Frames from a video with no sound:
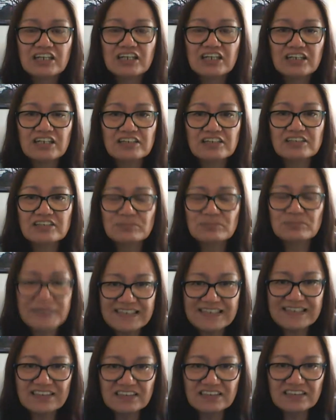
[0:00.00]
But
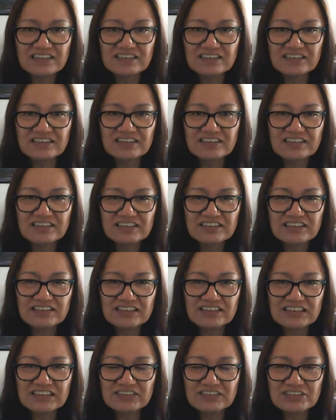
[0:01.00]

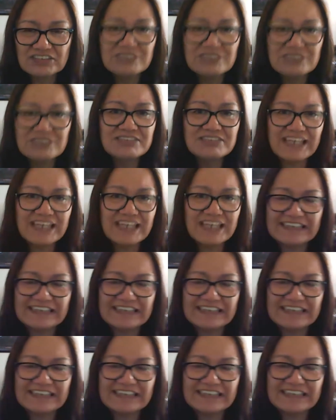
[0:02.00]
what I'm saying is
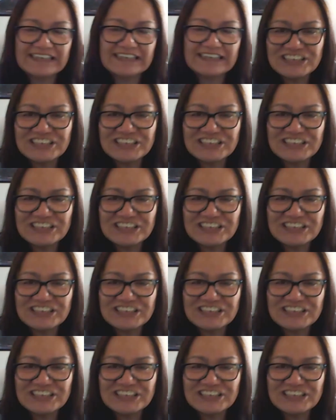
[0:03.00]
fresh air,
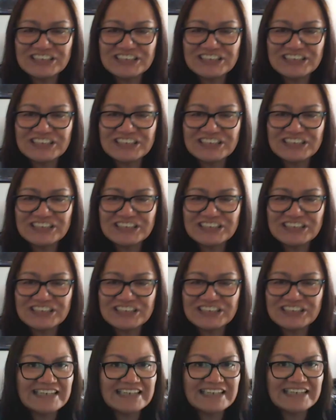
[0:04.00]
not
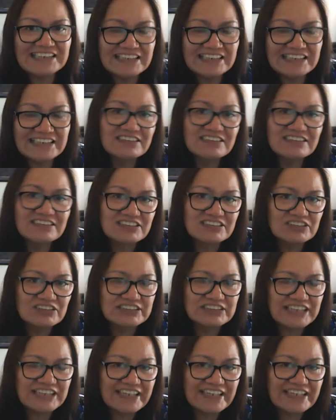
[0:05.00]
stagnant air
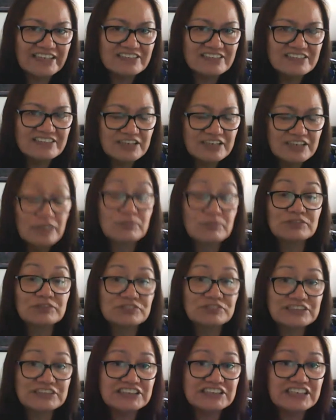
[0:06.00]
inside your house, but
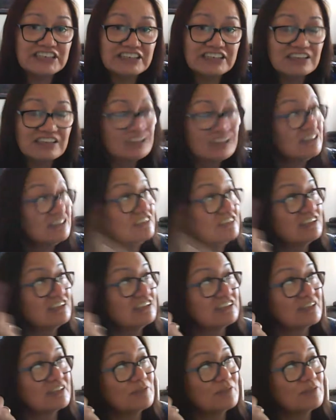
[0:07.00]
fresh air. You
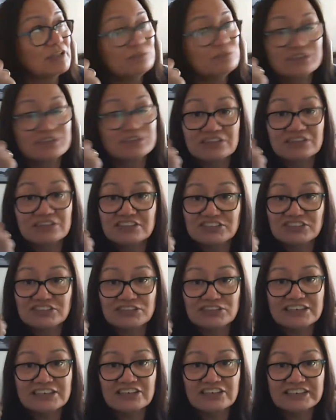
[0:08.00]
don't come home until the
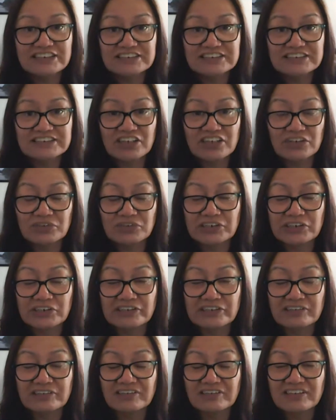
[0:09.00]
street lights go
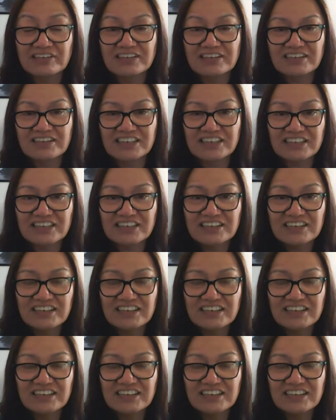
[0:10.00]
on, okay?